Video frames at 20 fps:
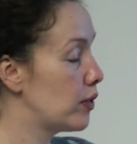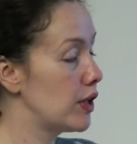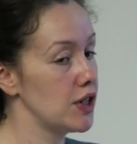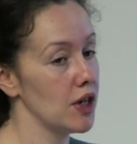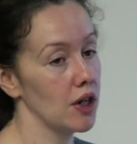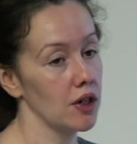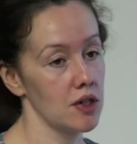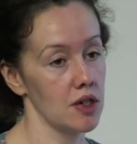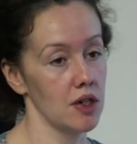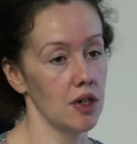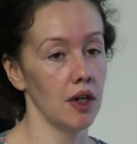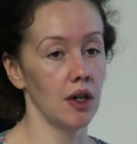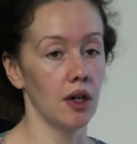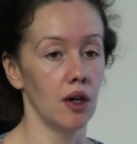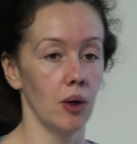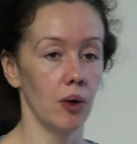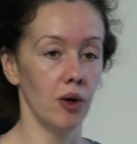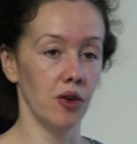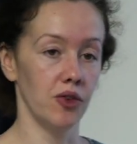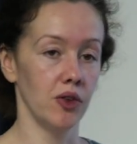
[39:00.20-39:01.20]
a reduction in
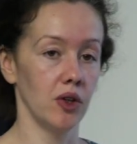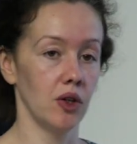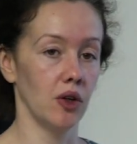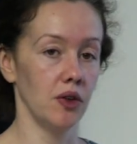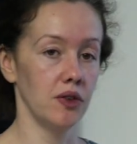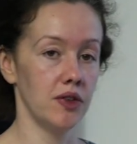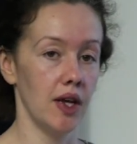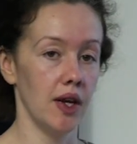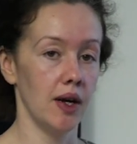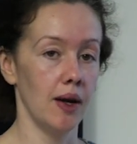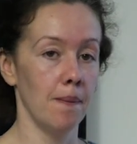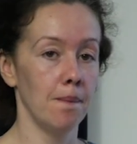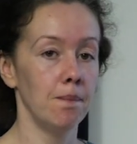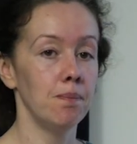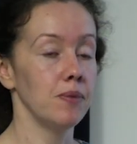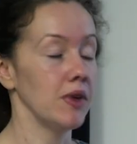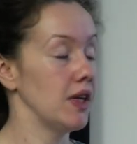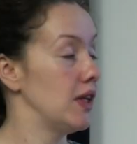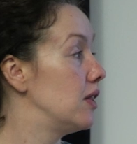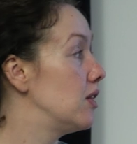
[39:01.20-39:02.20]
chlorophyll content
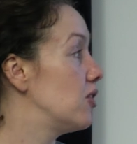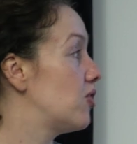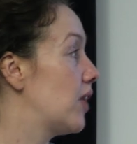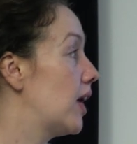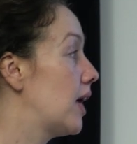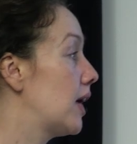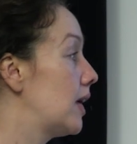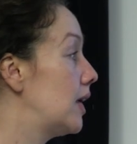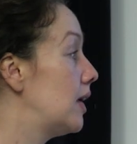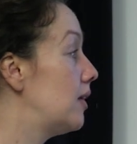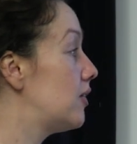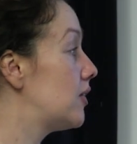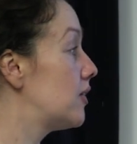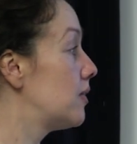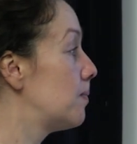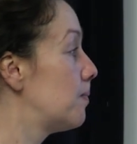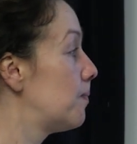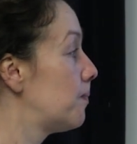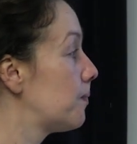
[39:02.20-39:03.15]
in the flag leaves.